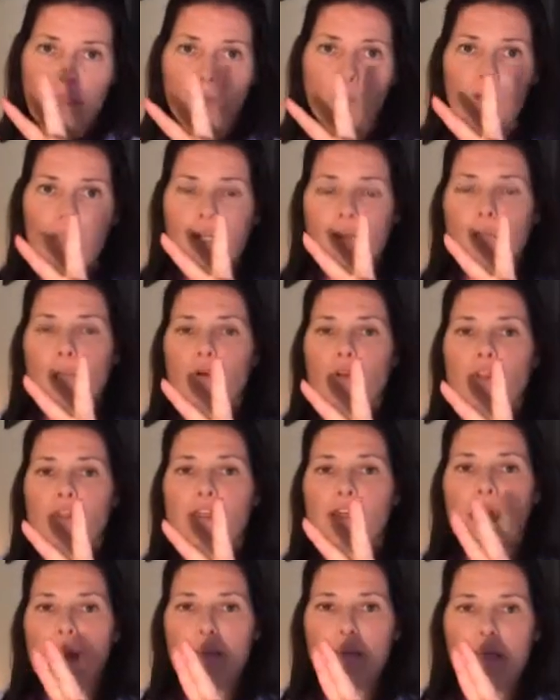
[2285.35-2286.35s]
We can put
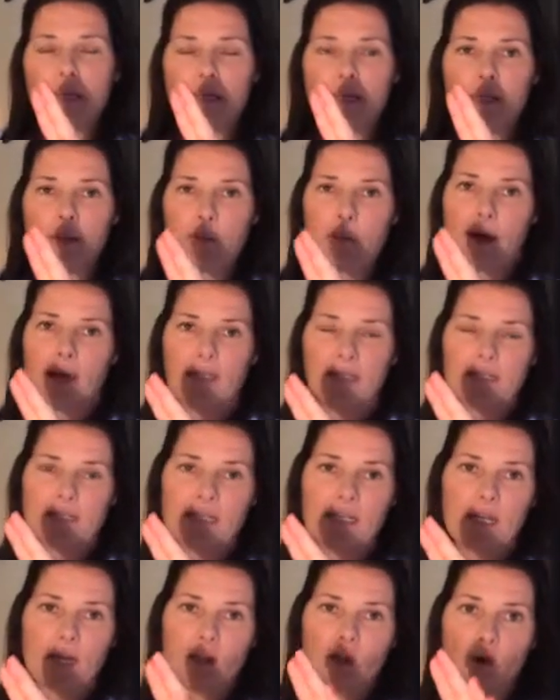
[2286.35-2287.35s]
them in the paddock
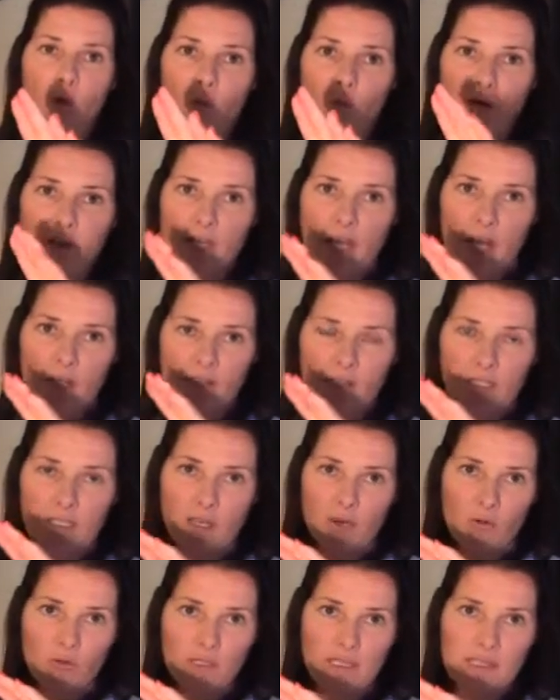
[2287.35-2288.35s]
together with other
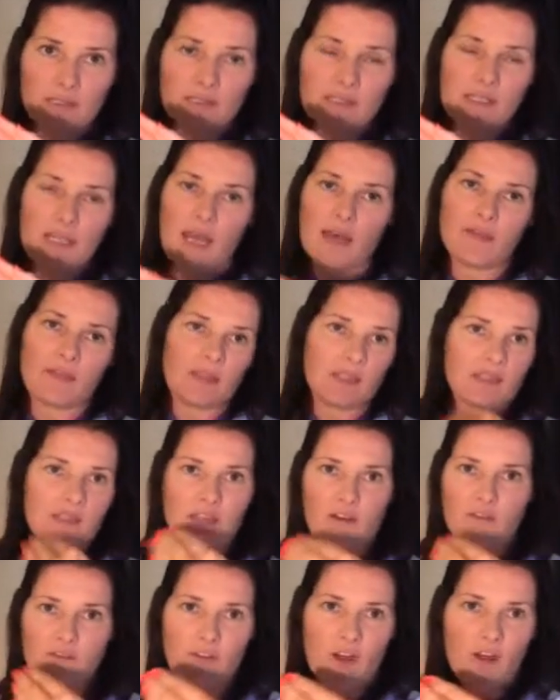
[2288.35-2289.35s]
geldings, and there's
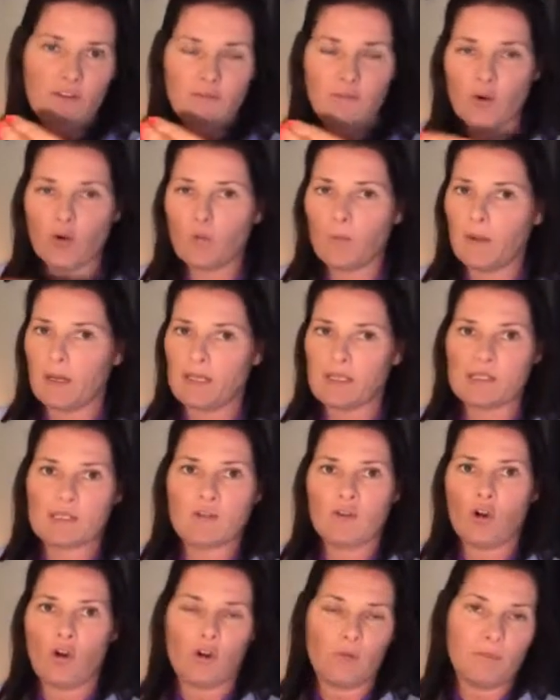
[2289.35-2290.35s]
kerfuffle, but it's
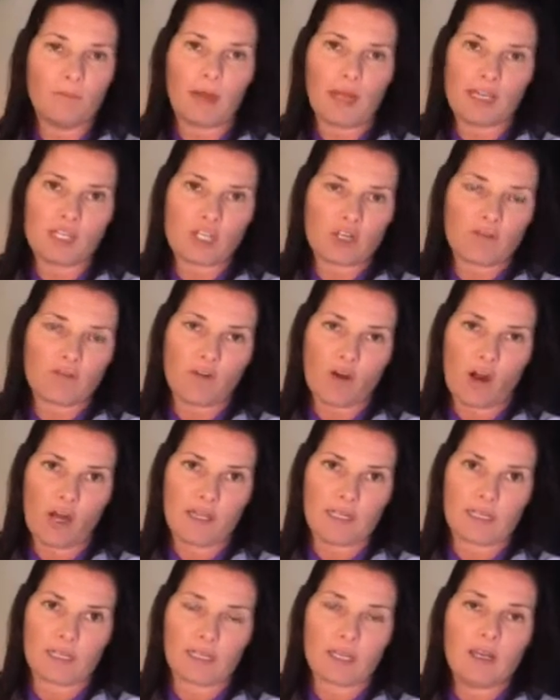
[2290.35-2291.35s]
not major
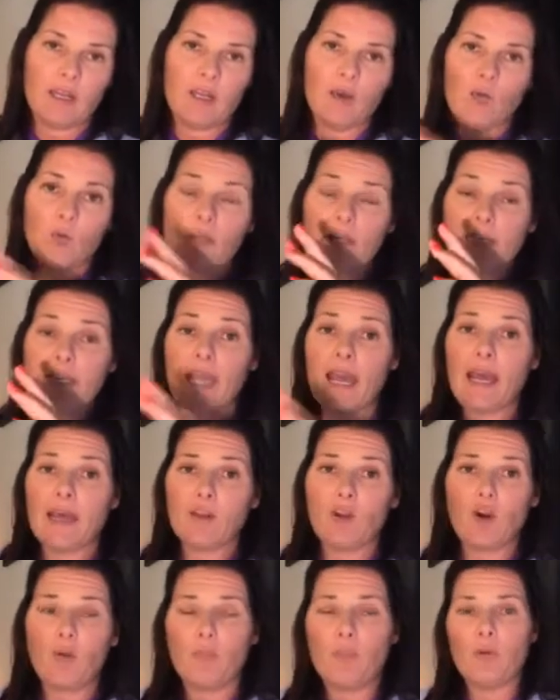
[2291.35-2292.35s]
fighting. We
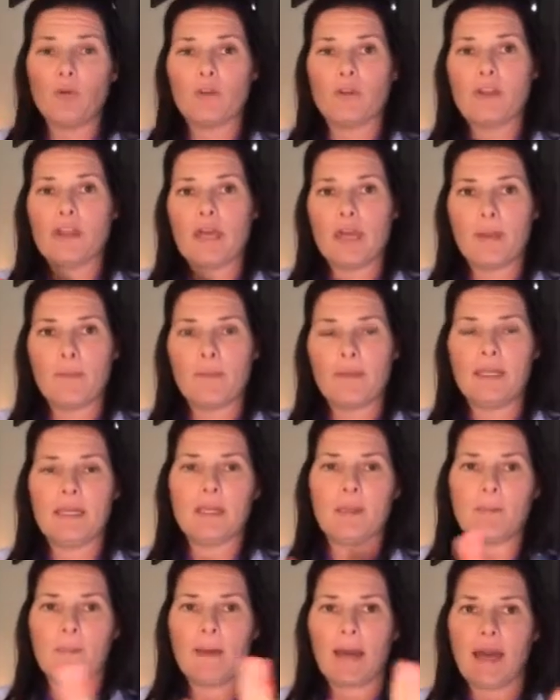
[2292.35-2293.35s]
cannot put them
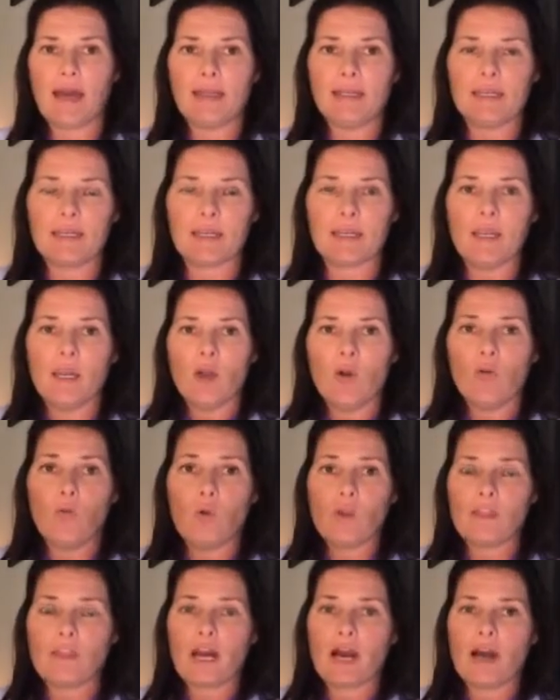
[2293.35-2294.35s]
in a paddock
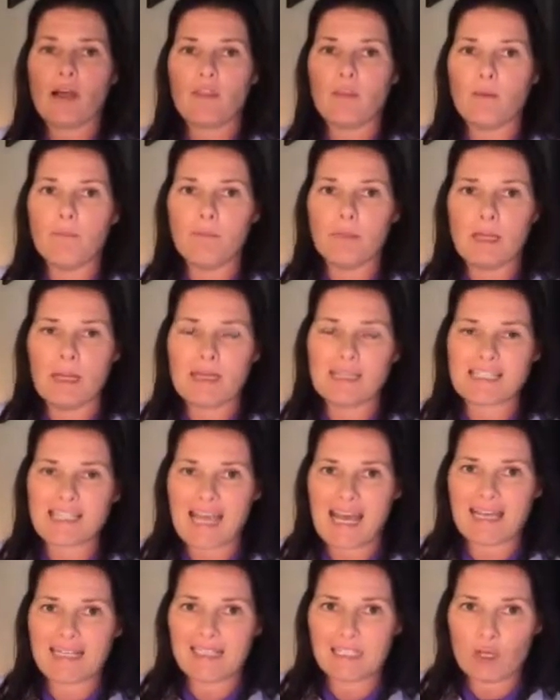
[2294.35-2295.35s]
with other mares
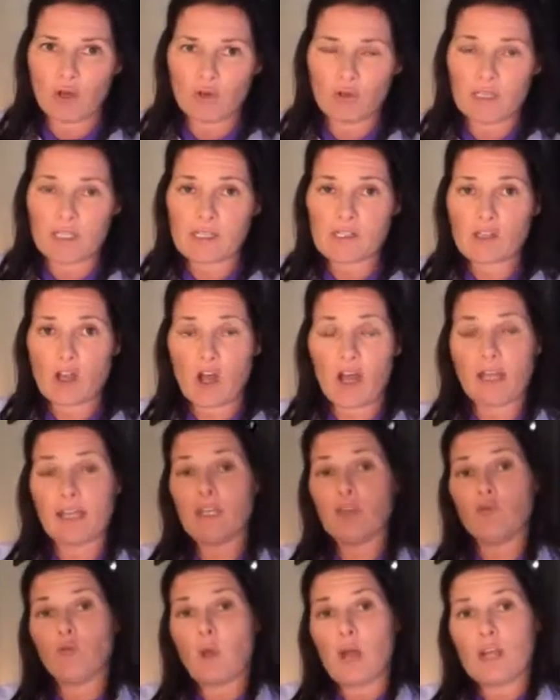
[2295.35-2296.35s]
and geldings. I
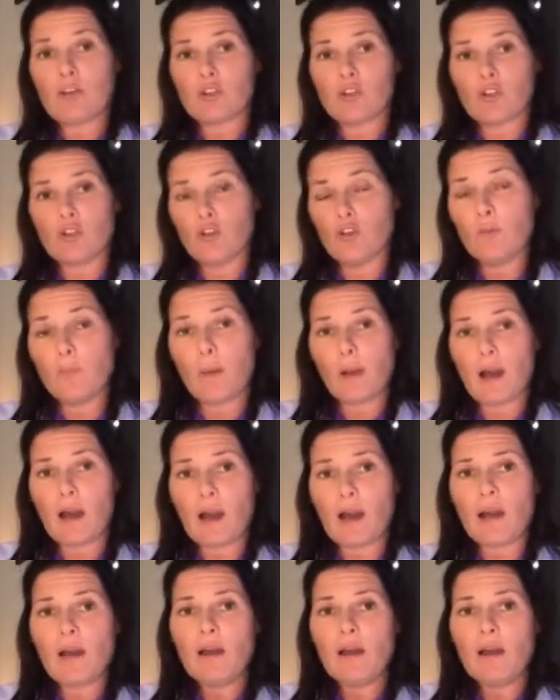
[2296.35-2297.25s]
can run Cooper